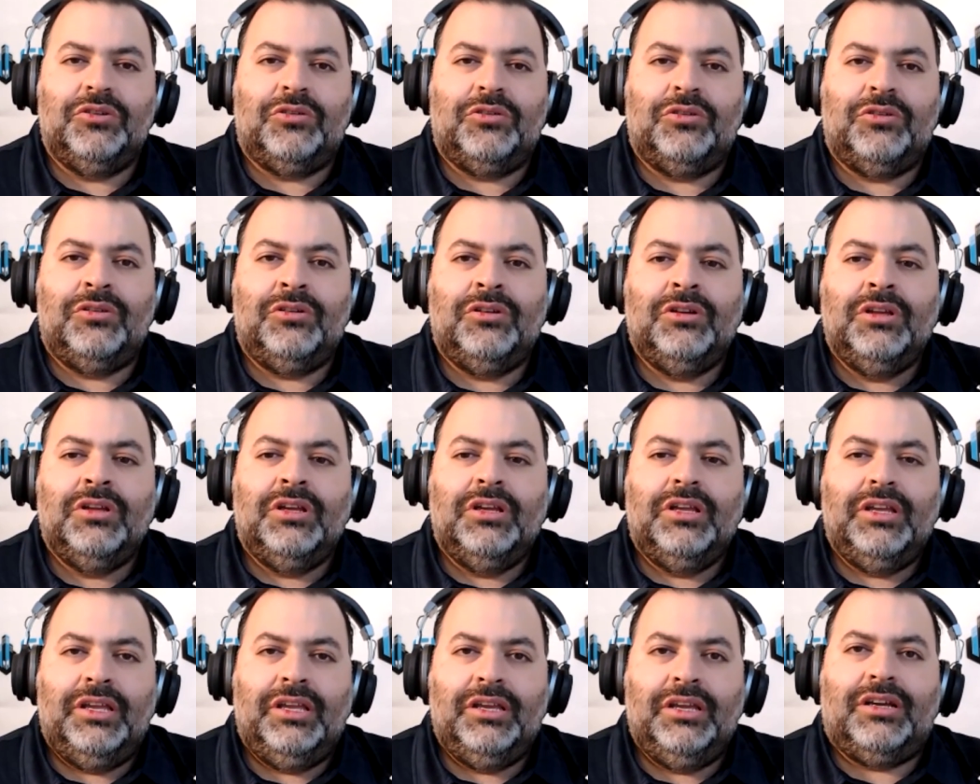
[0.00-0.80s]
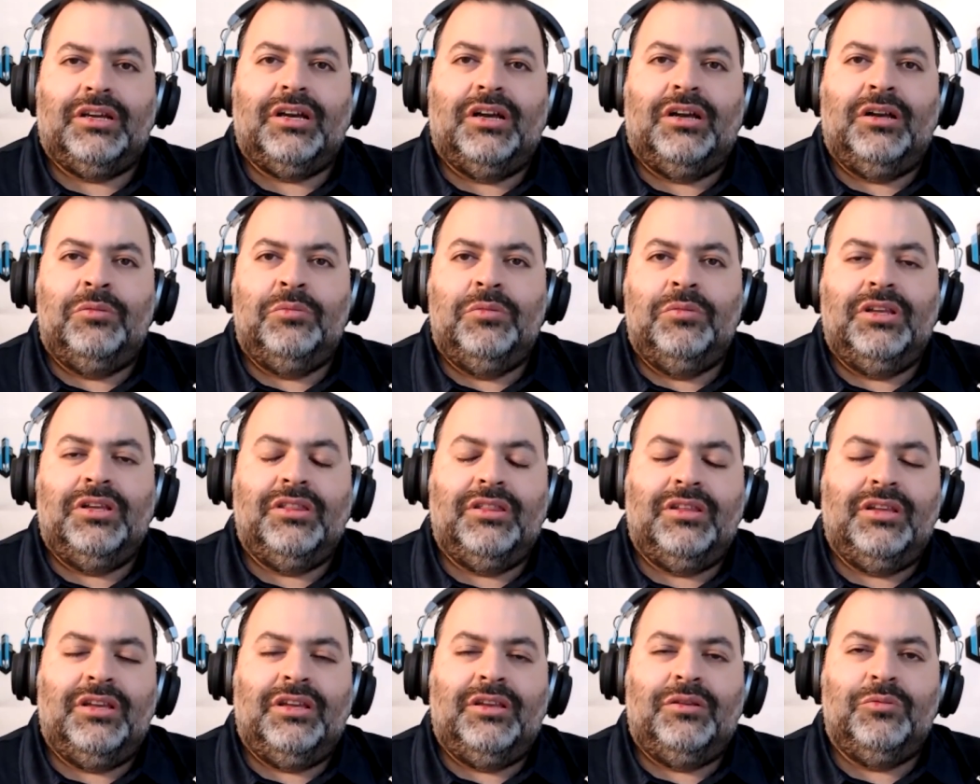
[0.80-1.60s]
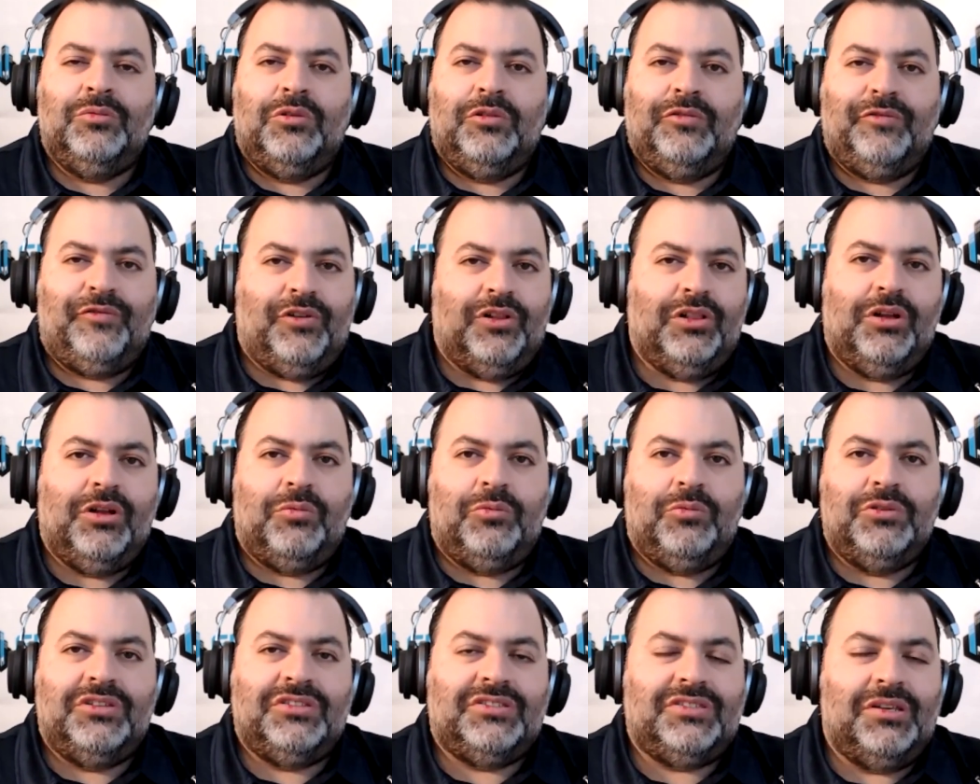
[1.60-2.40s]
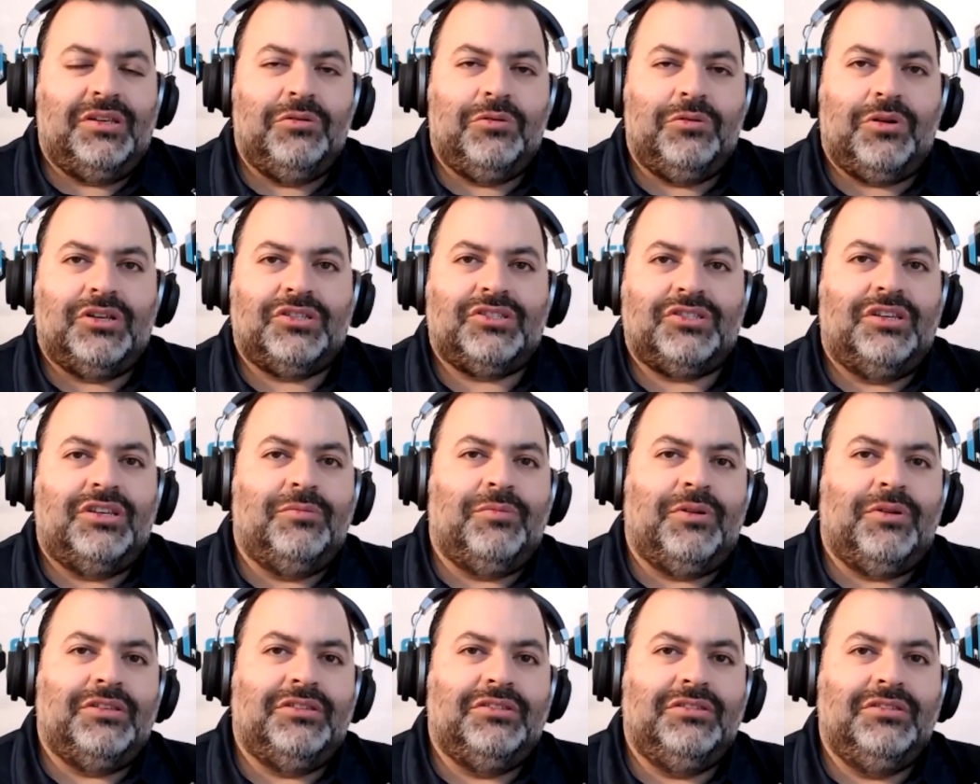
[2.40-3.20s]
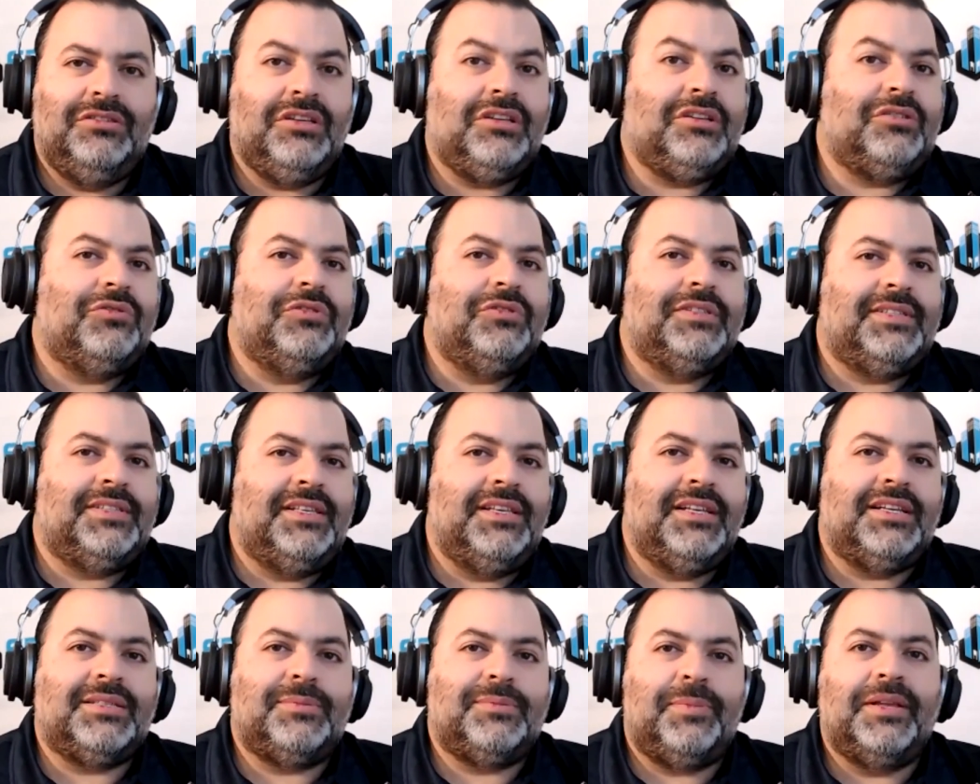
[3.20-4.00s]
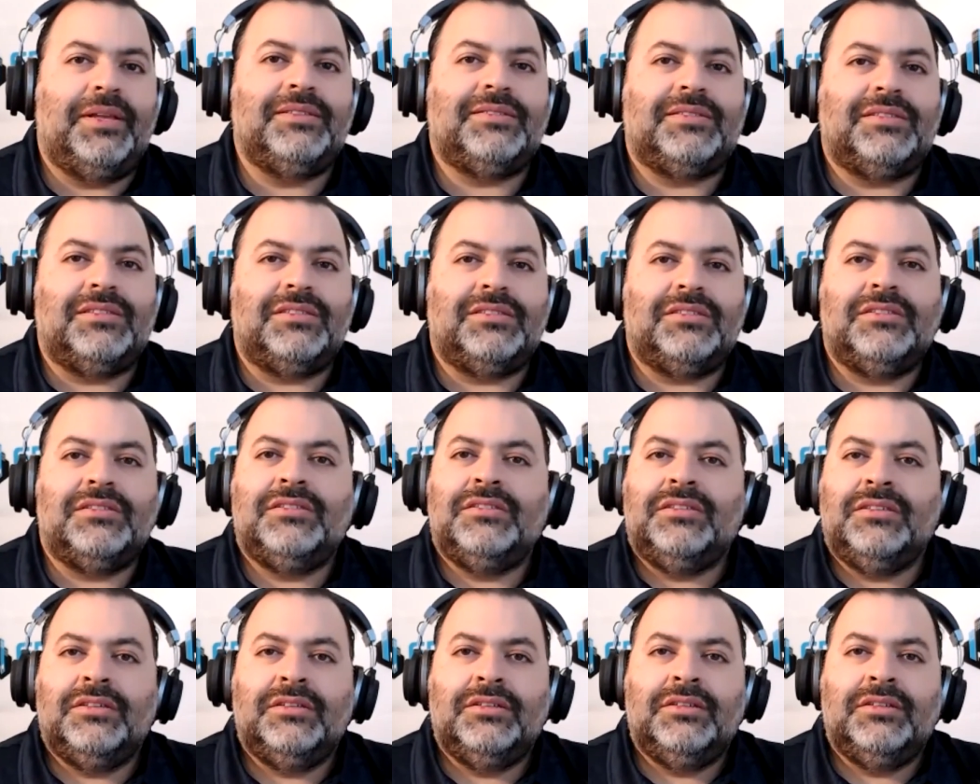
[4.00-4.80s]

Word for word: your income? And then we'll follow up with the same question about decreasing expenses.